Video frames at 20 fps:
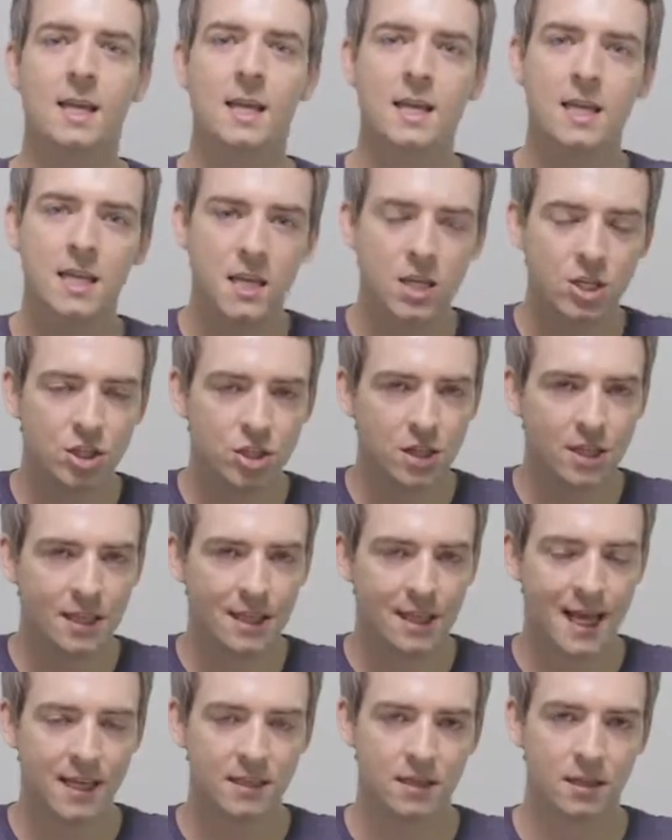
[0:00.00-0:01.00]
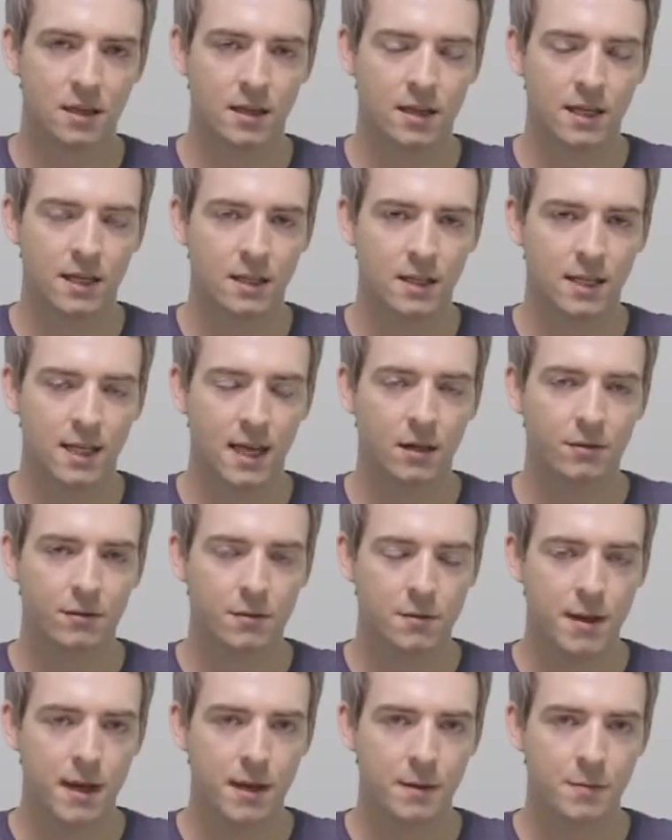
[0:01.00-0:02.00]
each letter in the
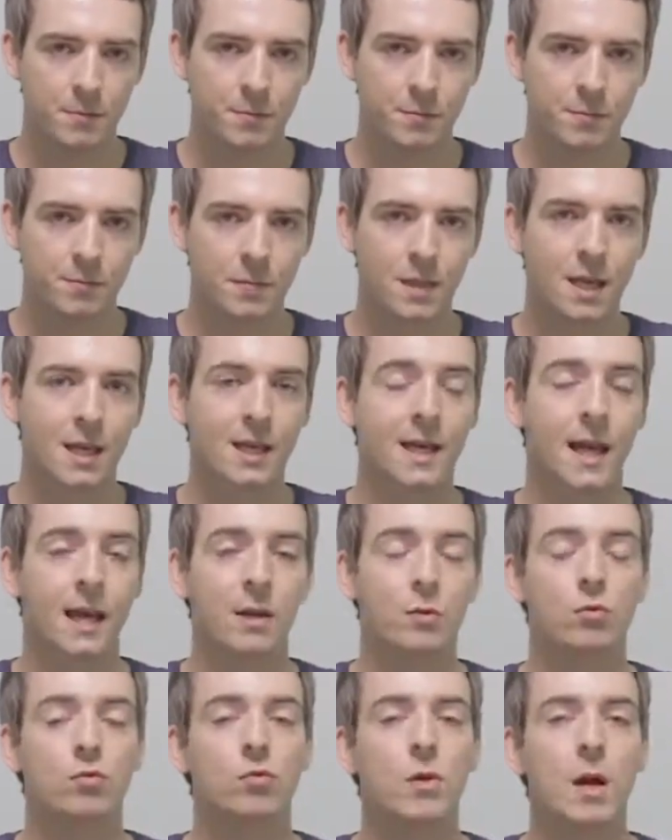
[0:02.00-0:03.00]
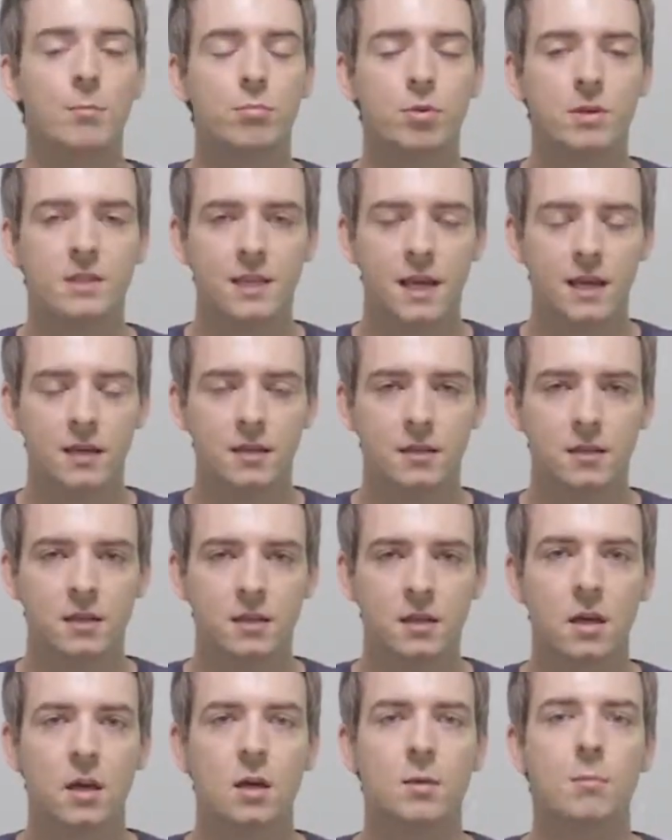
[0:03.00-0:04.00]
alphabet can represent
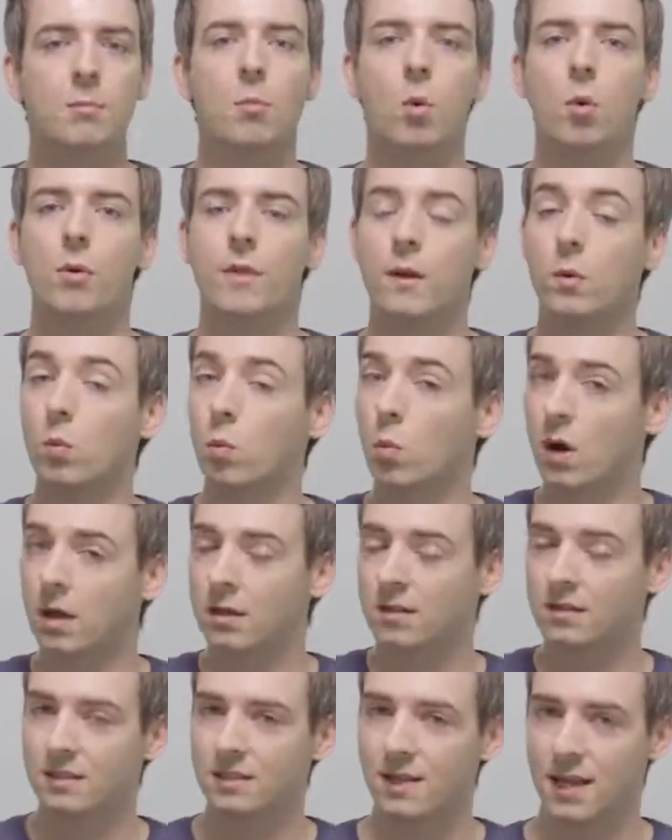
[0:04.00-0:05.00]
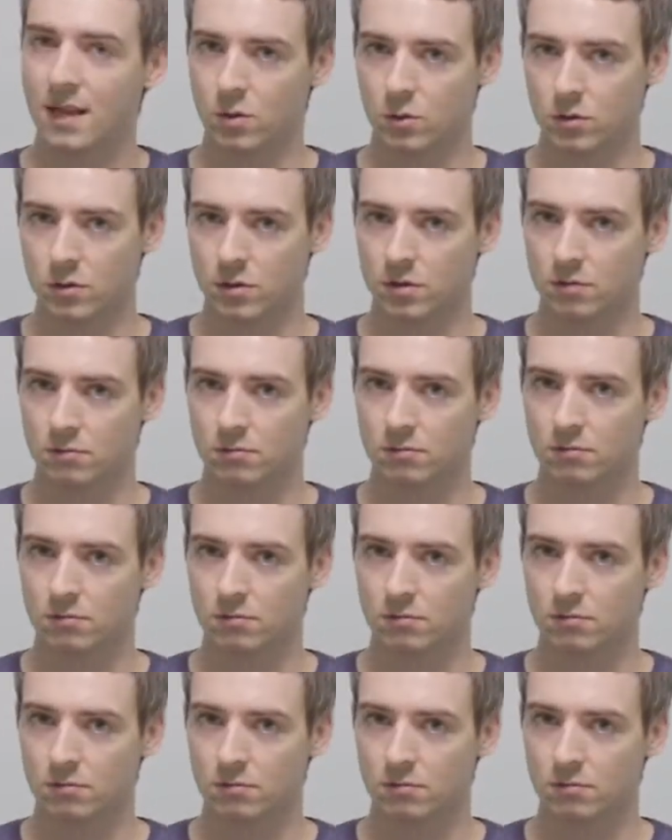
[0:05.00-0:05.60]
more than one sound.